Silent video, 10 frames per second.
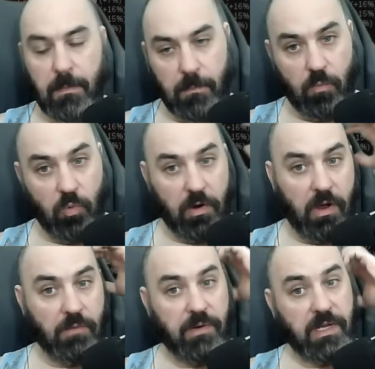We're
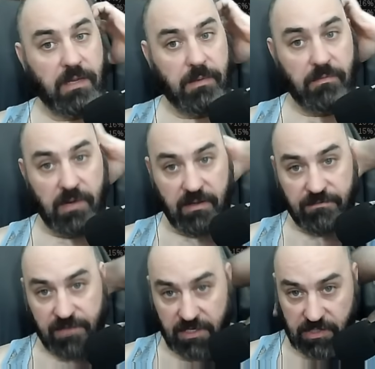already going to be running
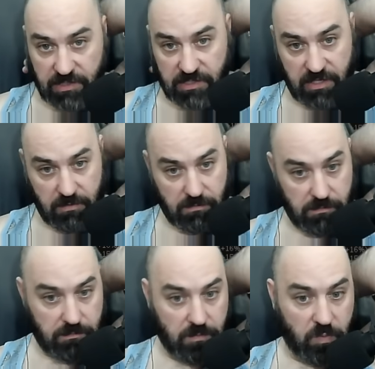Flesh and Stone.
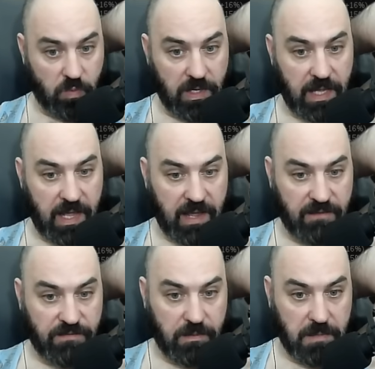We
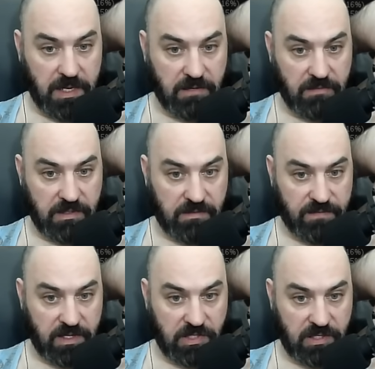have the mana
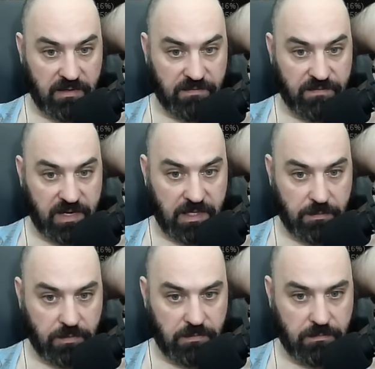reservation
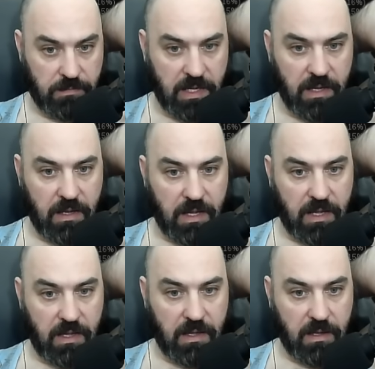available.
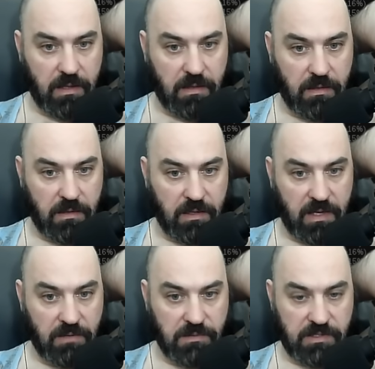The
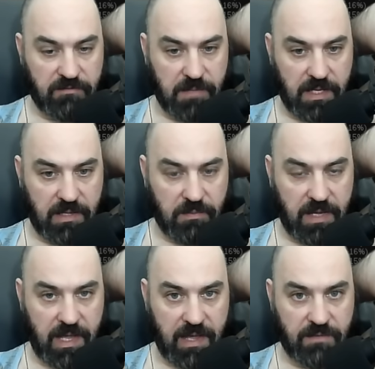unreserved mana that we
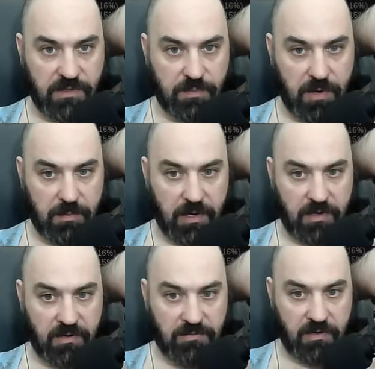have is
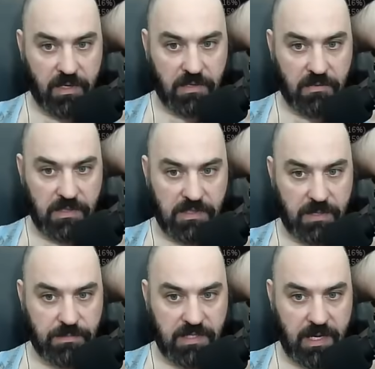primarily for increased
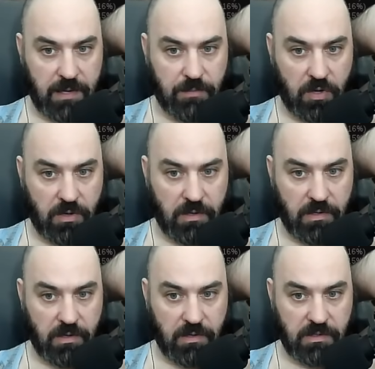uptime
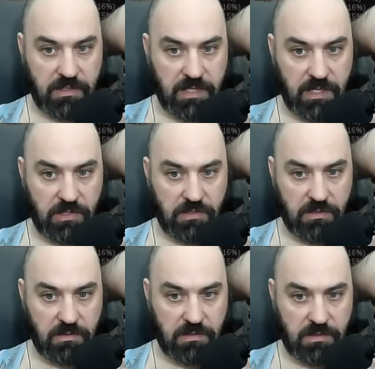on our
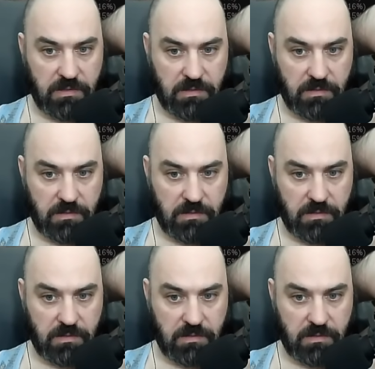tinctures.